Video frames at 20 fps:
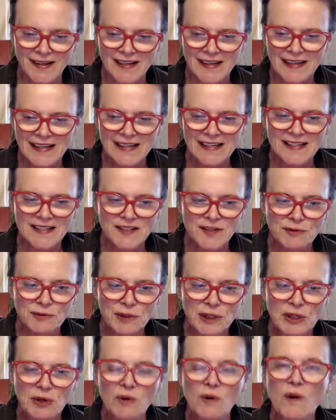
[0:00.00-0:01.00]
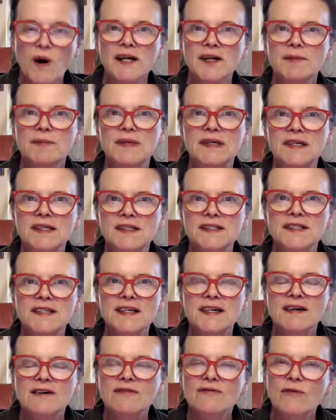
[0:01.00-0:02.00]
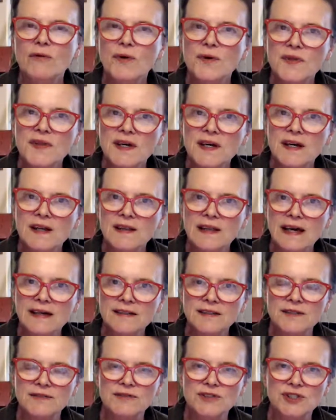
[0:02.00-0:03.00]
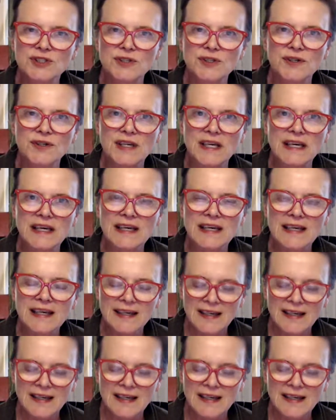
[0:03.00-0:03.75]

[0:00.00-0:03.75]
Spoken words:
It is a requirement for the collective journey